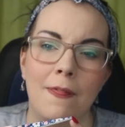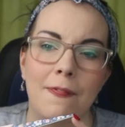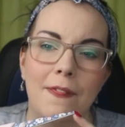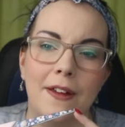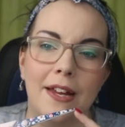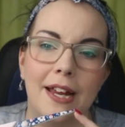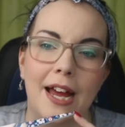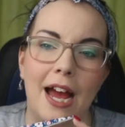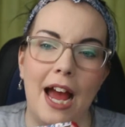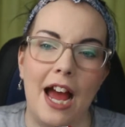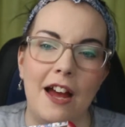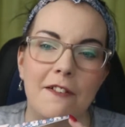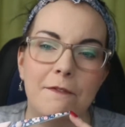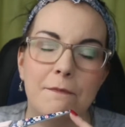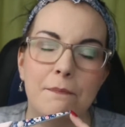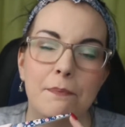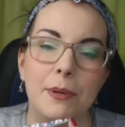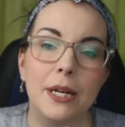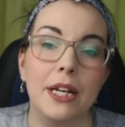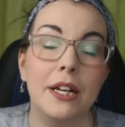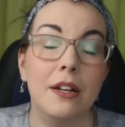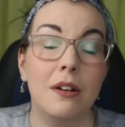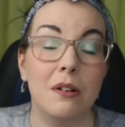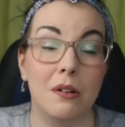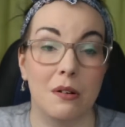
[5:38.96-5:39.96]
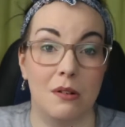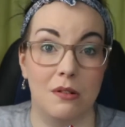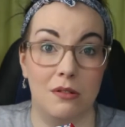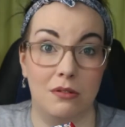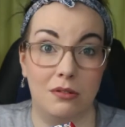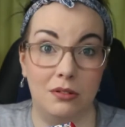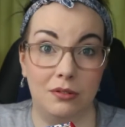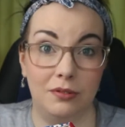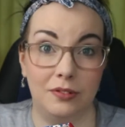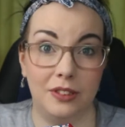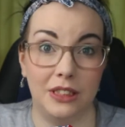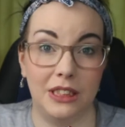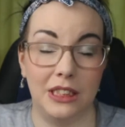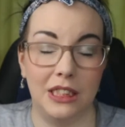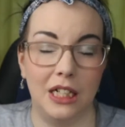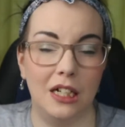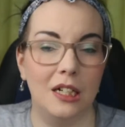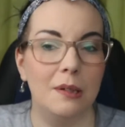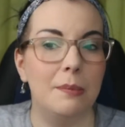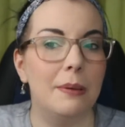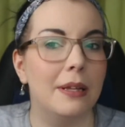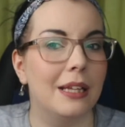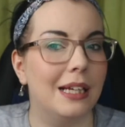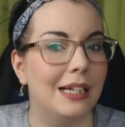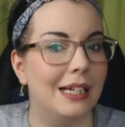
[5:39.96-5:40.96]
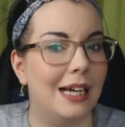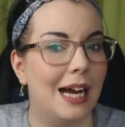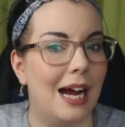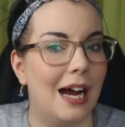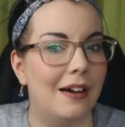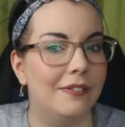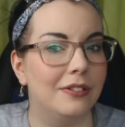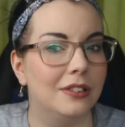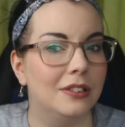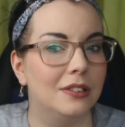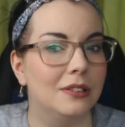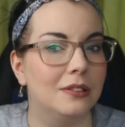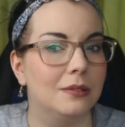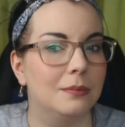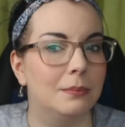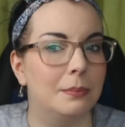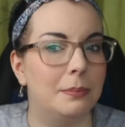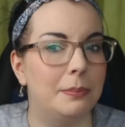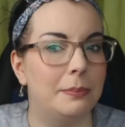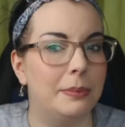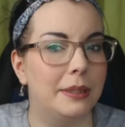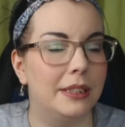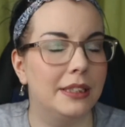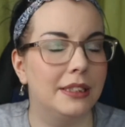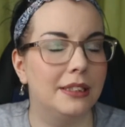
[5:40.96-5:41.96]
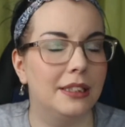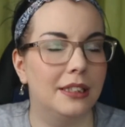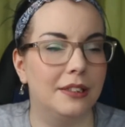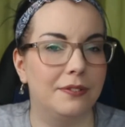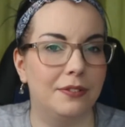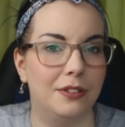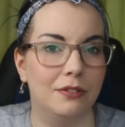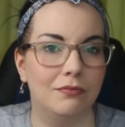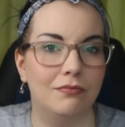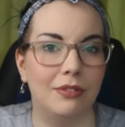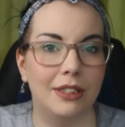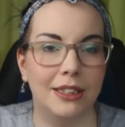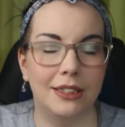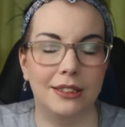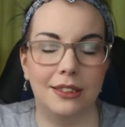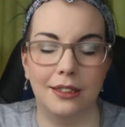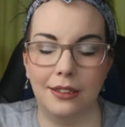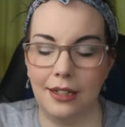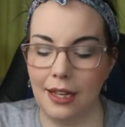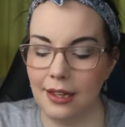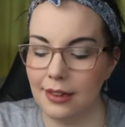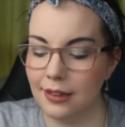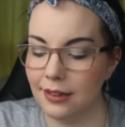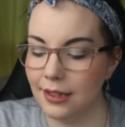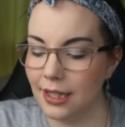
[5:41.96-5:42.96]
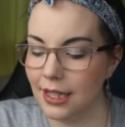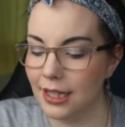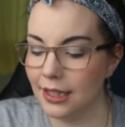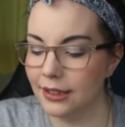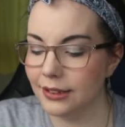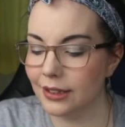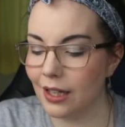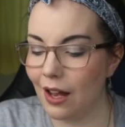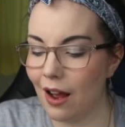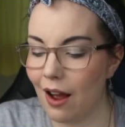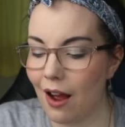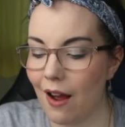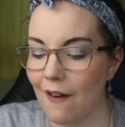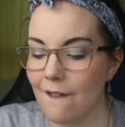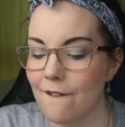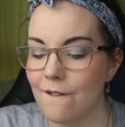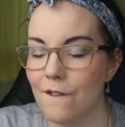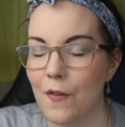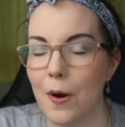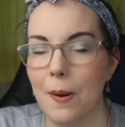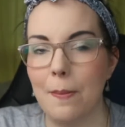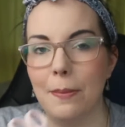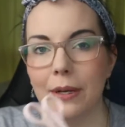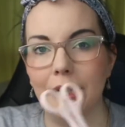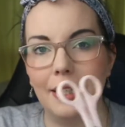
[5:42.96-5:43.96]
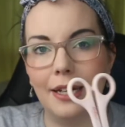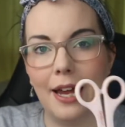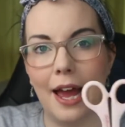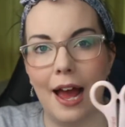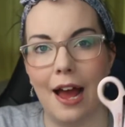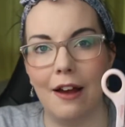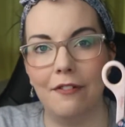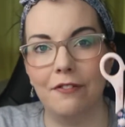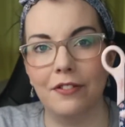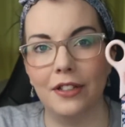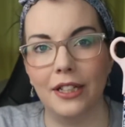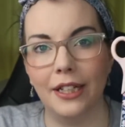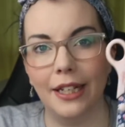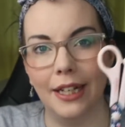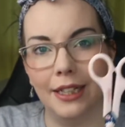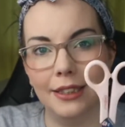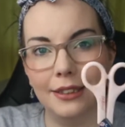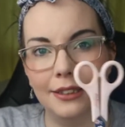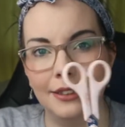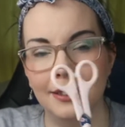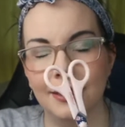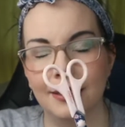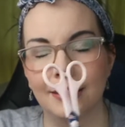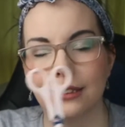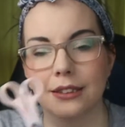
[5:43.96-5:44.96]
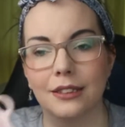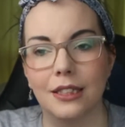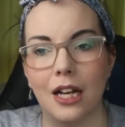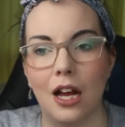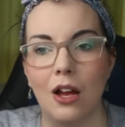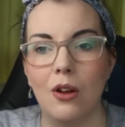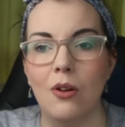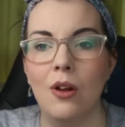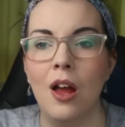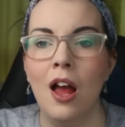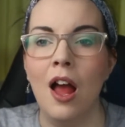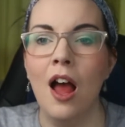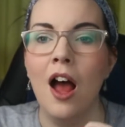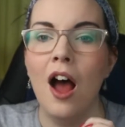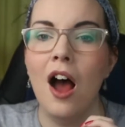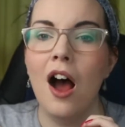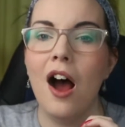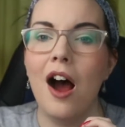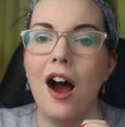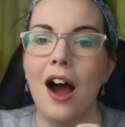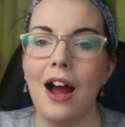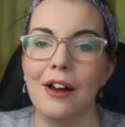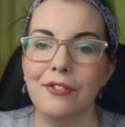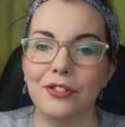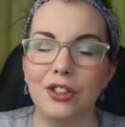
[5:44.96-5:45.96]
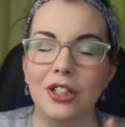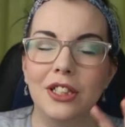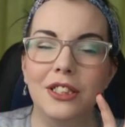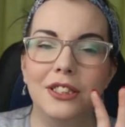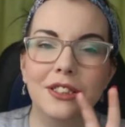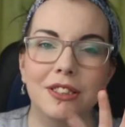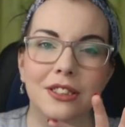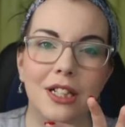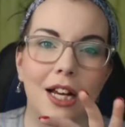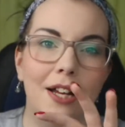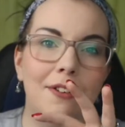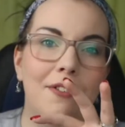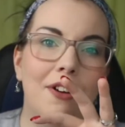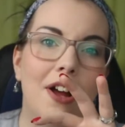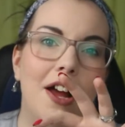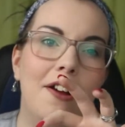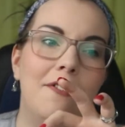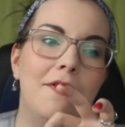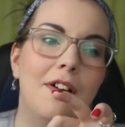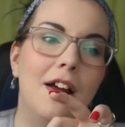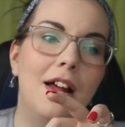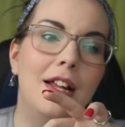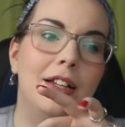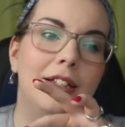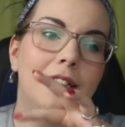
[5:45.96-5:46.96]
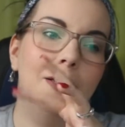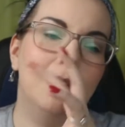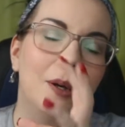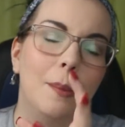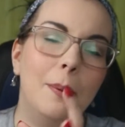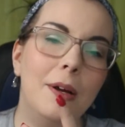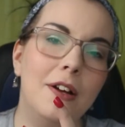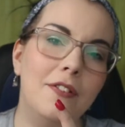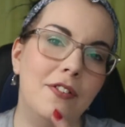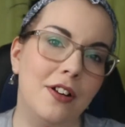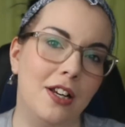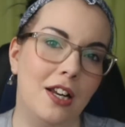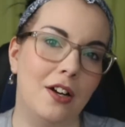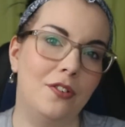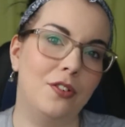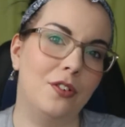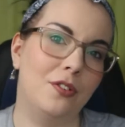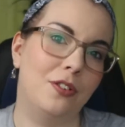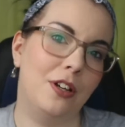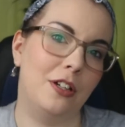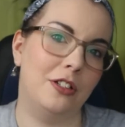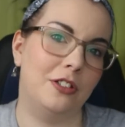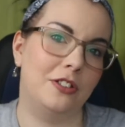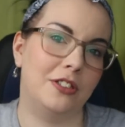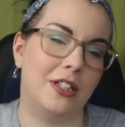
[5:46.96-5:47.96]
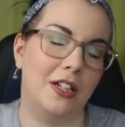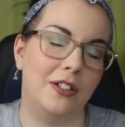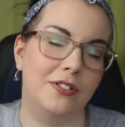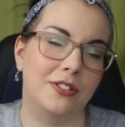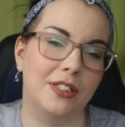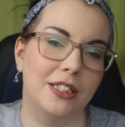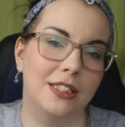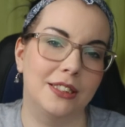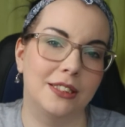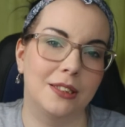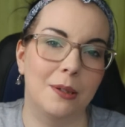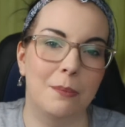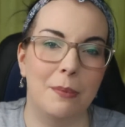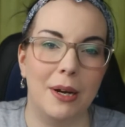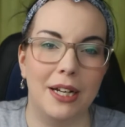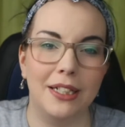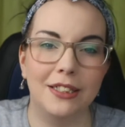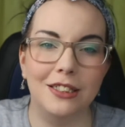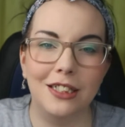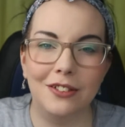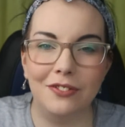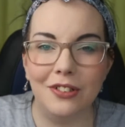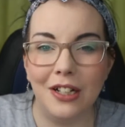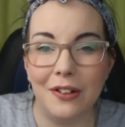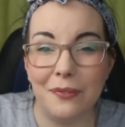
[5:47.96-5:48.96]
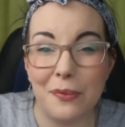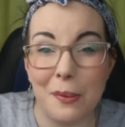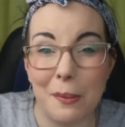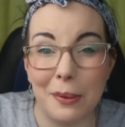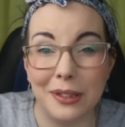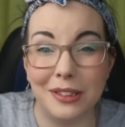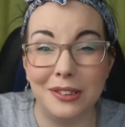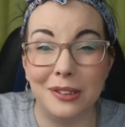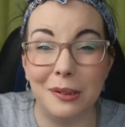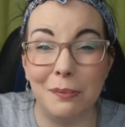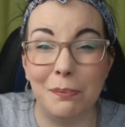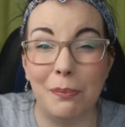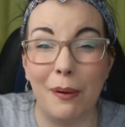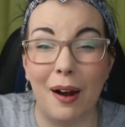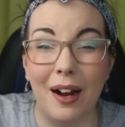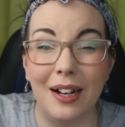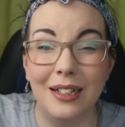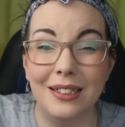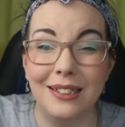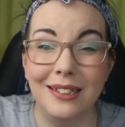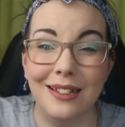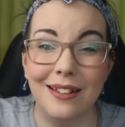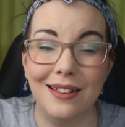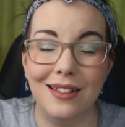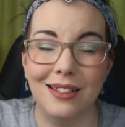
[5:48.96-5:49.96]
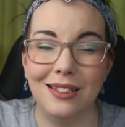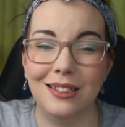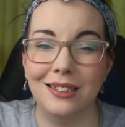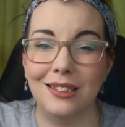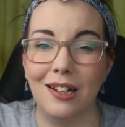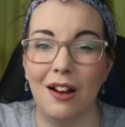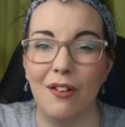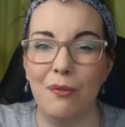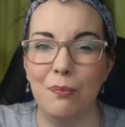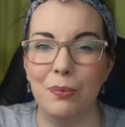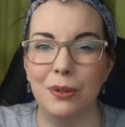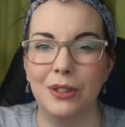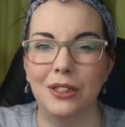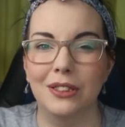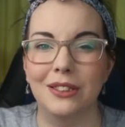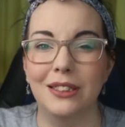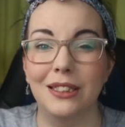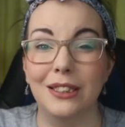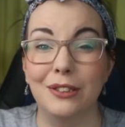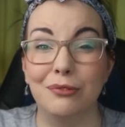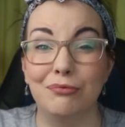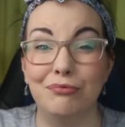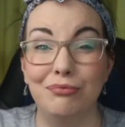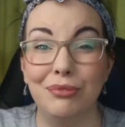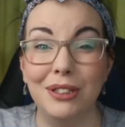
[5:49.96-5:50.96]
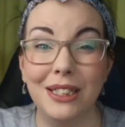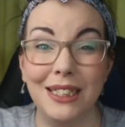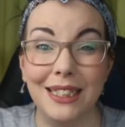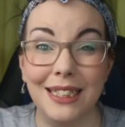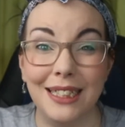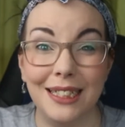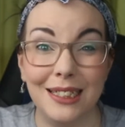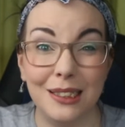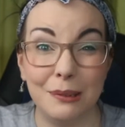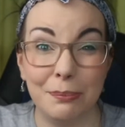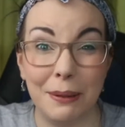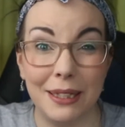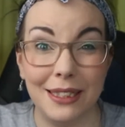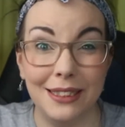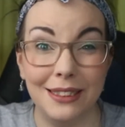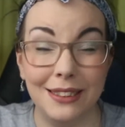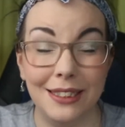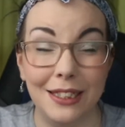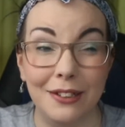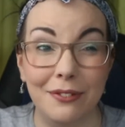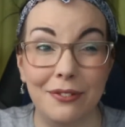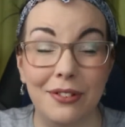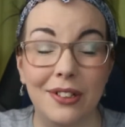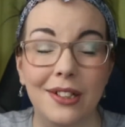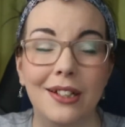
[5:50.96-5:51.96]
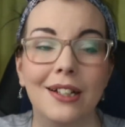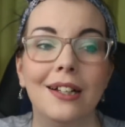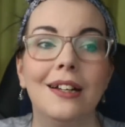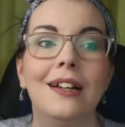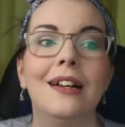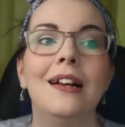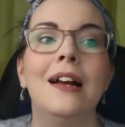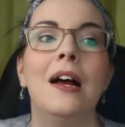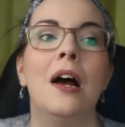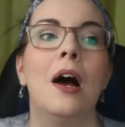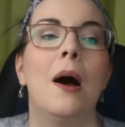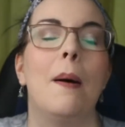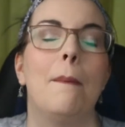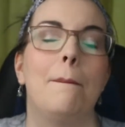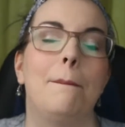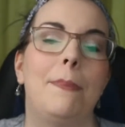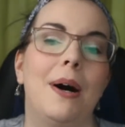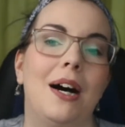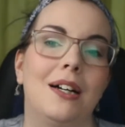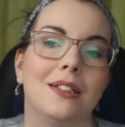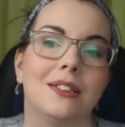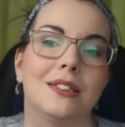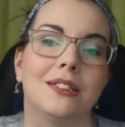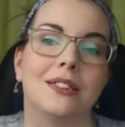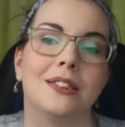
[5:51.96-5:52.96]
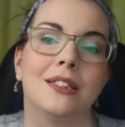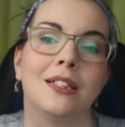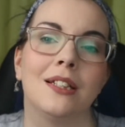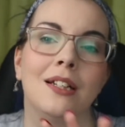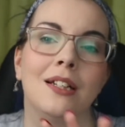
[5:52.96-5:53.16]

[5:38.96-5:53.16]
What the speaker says: They have been in a haul video, but they haven't been in anything recent, and these are from Cath Kidston. So I've got a little bit of a love affair with Cath Kidston, but I never had the money to buy any of the stuff because it's really expensive. But